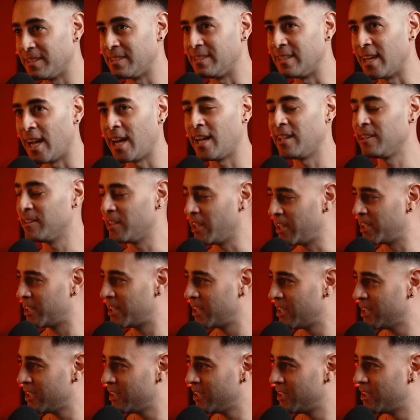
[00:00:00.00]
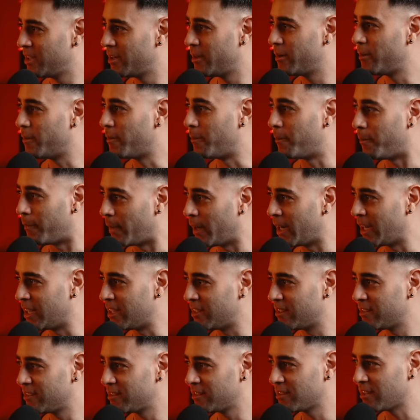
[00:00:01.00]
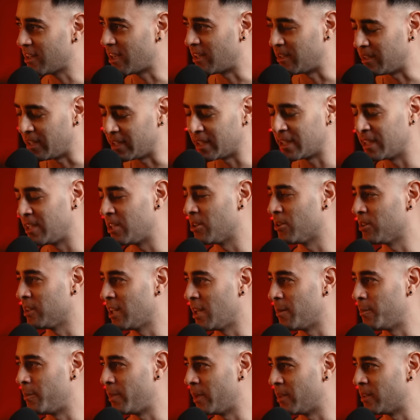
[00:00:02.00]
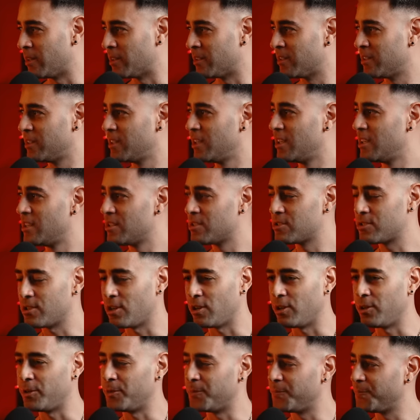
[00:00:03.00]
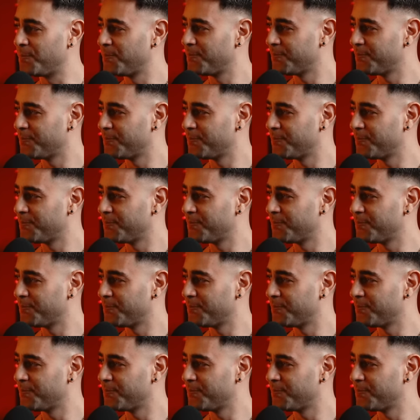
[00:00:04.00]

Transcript: not like it, but I like it here a lot better. So